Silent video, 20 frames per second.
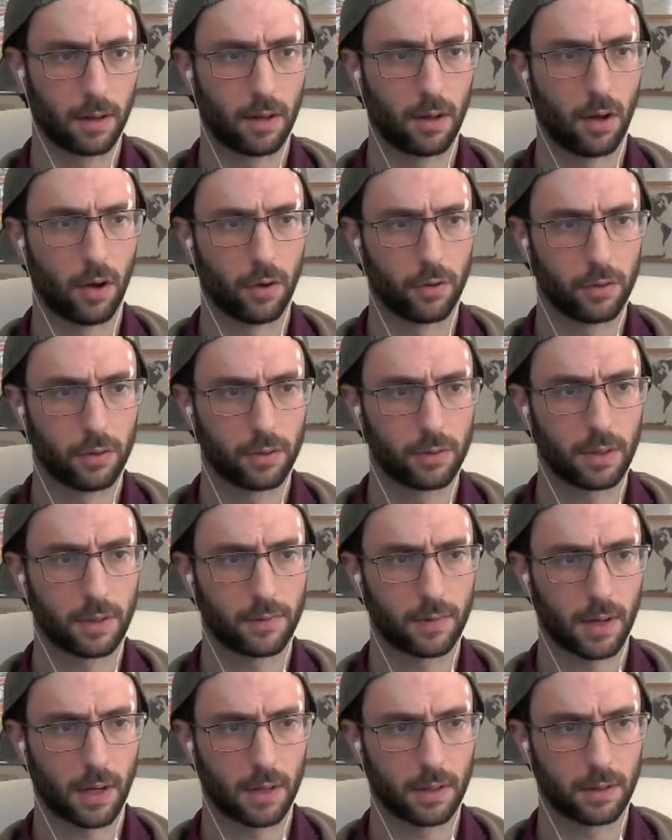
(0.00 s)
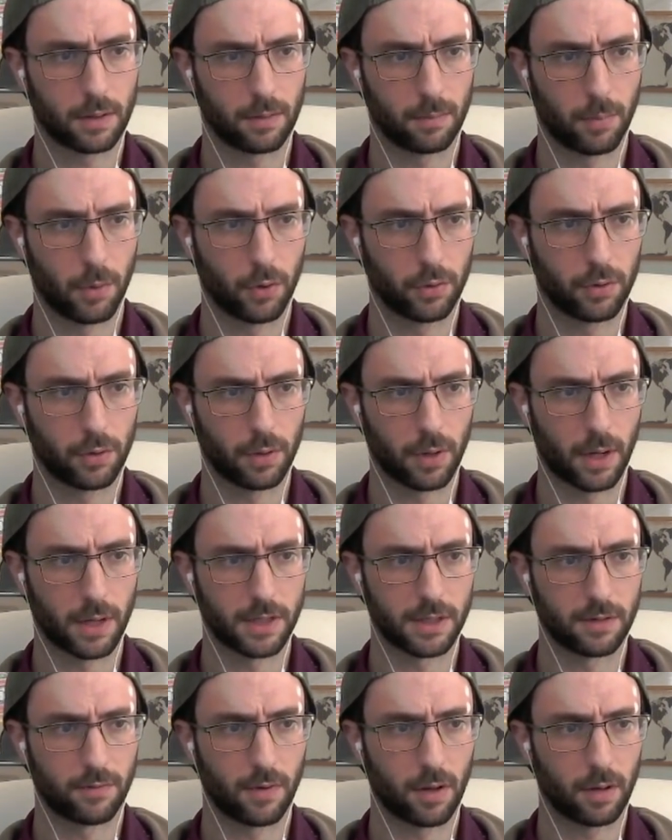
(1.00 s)
although they've got both their knights
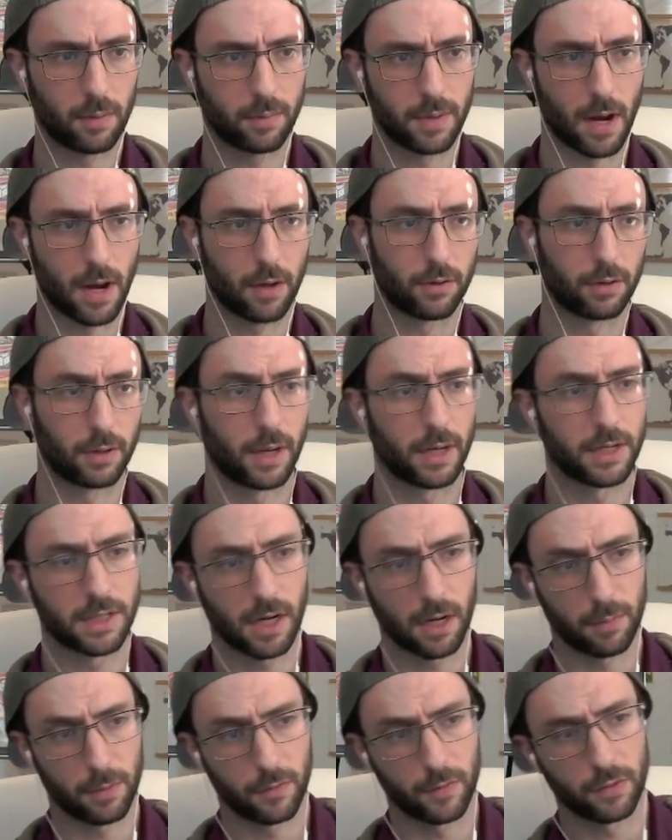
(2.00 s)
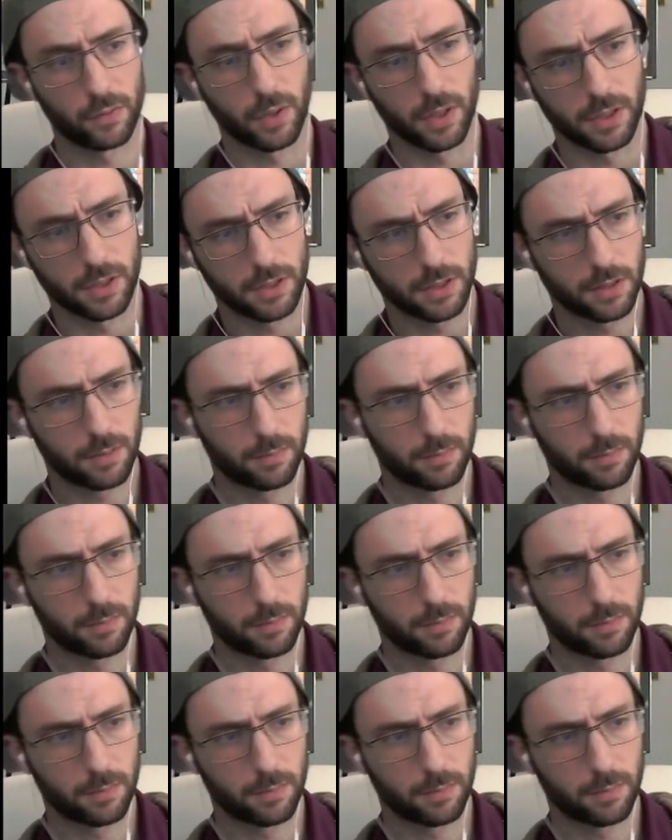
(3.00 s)
developed, now their knights got to move twice,